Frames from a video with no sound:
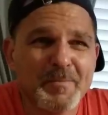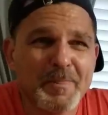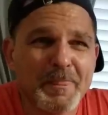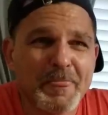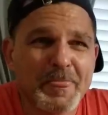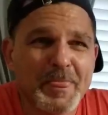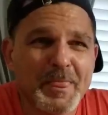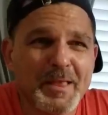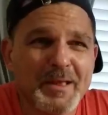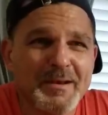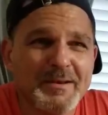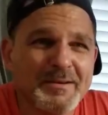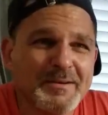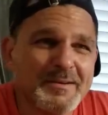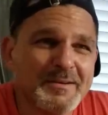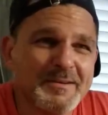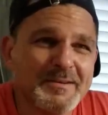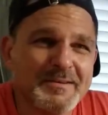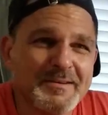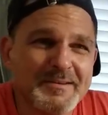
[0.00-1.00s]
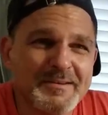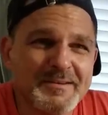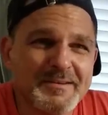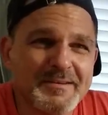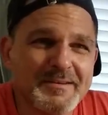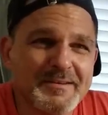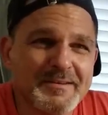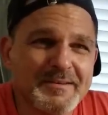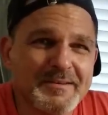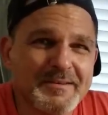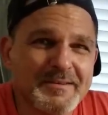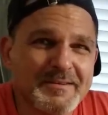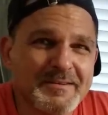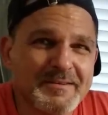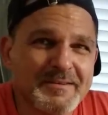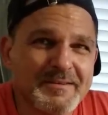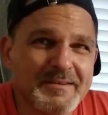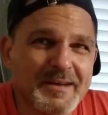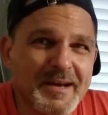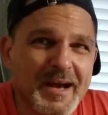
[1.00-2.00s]
is that a new word?
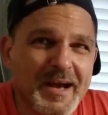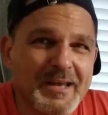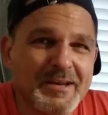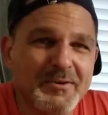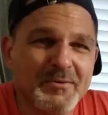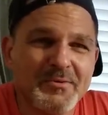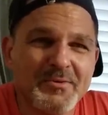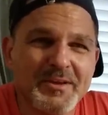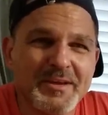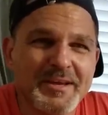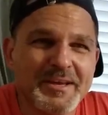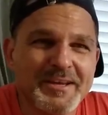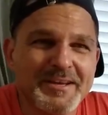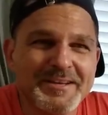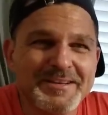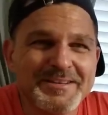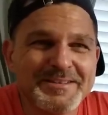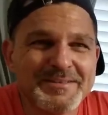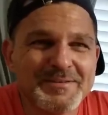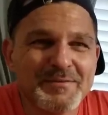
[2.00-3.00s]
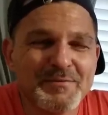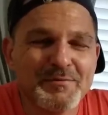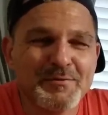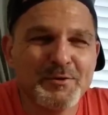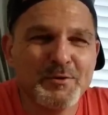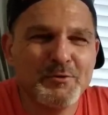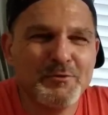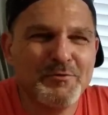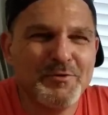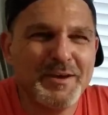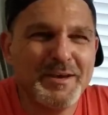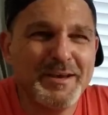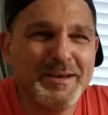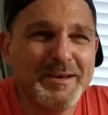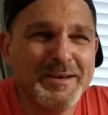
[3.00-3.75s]
I don't think it is. Floofy?